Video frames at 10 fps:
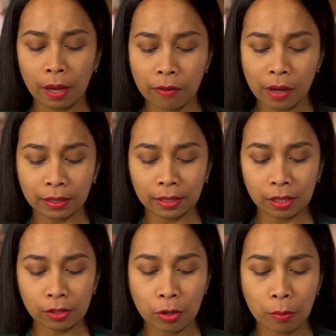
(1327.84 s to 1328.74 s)
I find the
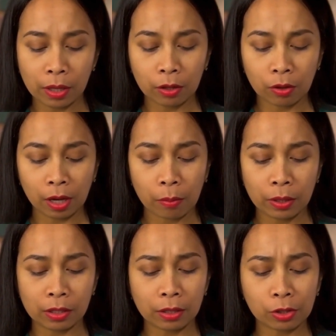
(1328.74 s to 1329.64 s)
dish to be
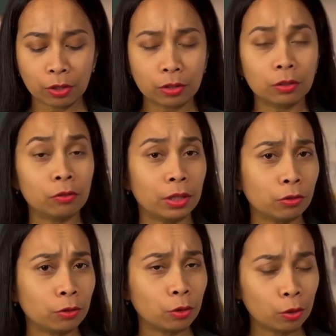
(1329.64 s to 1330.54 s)
incredibly delicious and
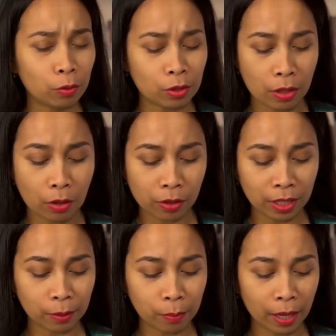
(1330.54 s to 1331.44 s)
flavorful, with a
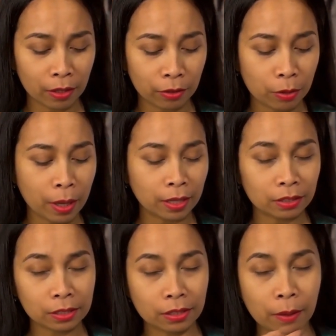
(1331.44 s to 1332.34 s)
unique blend of
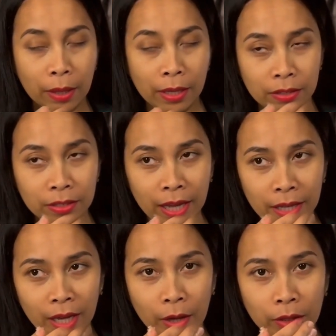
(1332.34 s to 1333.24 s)
spices that make it
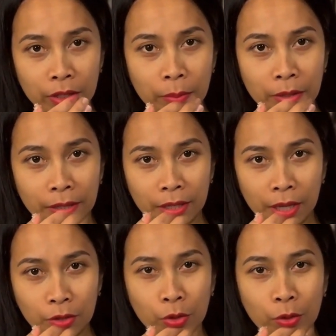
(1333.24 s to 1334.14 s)
stand out, something
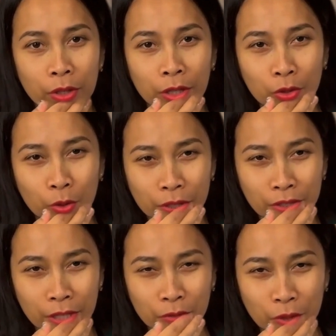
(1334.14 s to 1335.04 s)
that I truly enjoy
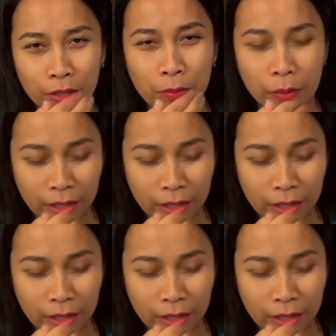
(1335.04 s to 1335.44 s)
savoring.